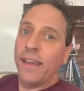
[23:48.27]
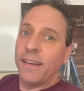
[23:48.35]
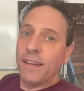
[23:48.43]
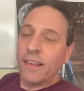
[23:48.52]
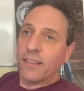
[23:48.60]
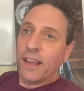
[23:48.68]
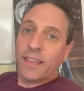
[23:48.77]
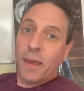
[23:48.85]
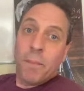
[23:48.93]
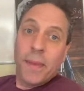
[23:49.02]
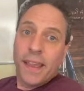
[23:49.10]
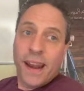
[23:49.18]
And it's not
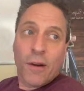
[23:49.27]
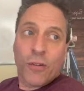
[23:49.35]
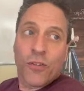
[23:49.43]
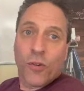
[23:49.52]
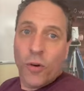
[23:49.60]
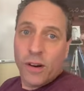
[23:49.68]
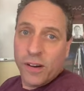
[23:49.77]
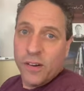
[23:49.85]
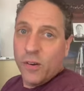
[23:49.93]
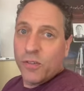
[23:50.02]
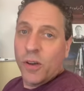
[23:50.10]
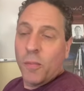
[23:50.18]
that me and Aaron
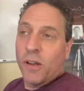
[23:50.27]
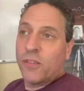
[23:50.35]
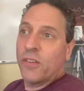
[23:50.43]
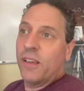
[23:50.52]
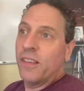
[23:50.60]
Sorkin know so much.